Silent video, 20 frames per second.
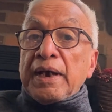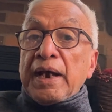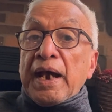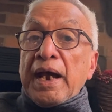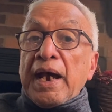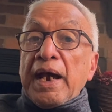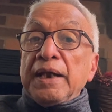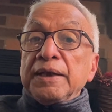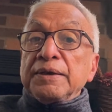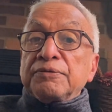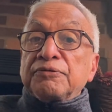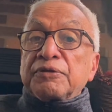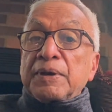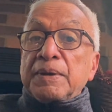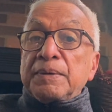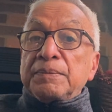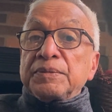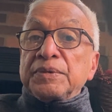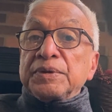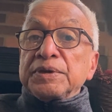and
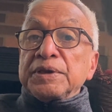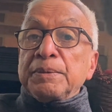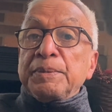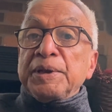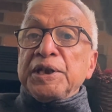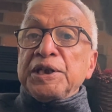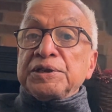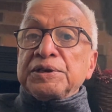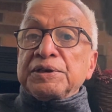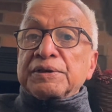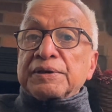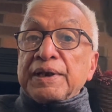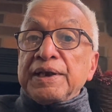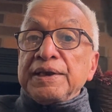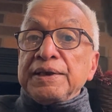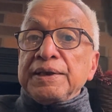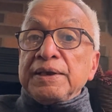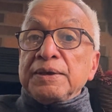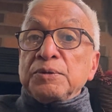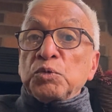from the
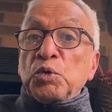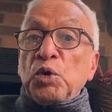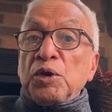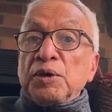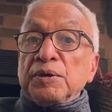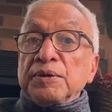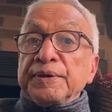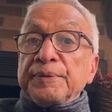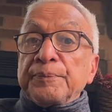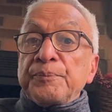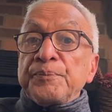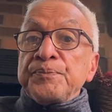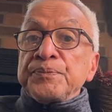Mediterranean world.